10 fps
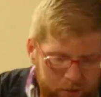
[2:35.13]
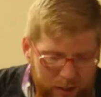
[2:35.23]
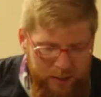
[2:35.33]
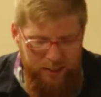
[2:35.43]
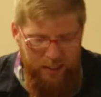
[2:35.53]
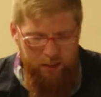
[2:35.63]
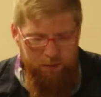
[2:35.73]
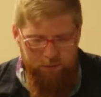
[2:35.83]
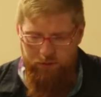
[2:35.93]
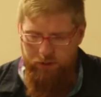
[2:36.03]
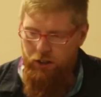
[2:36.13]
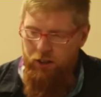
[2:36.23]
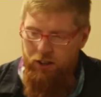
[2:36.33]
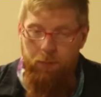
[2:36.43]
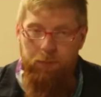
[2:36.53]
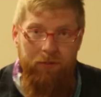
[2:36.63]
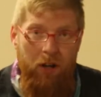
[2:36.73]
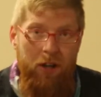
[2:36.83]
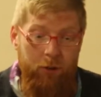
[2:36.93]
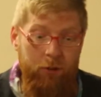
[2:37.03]
That said, there are a couple
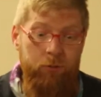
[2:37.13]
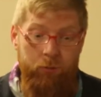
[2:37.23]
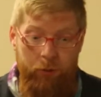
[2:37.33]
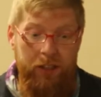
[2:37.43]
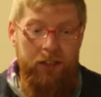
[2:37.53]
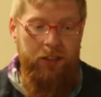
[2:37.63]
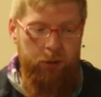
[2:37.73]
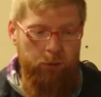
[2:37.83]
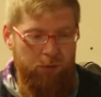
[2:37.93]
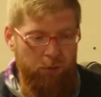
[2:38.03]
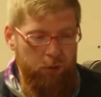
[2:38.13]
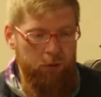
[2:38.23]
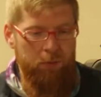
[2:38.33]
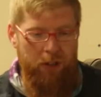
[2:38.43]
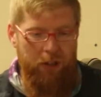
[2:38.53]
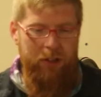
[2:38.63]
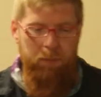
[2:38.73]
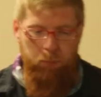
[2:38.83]
of other really useful, very